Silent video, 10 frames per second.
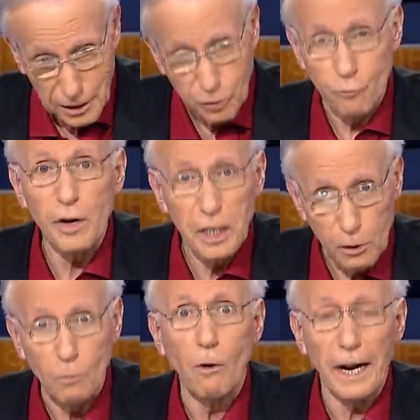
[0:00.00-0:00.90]
it's
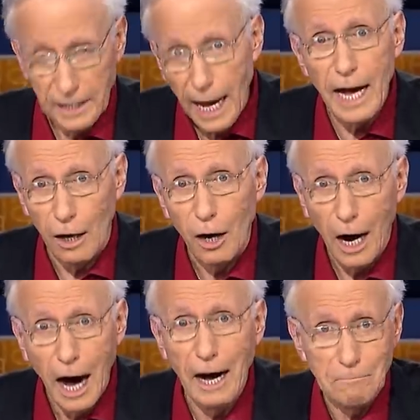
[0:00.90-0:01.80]
real right now.
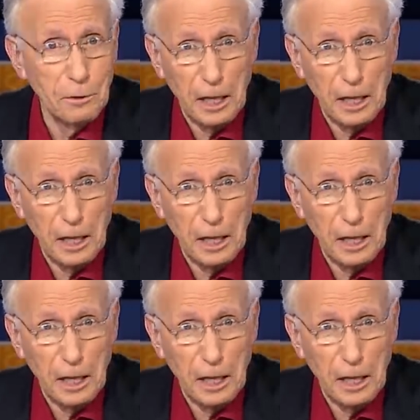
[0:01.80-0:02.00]
I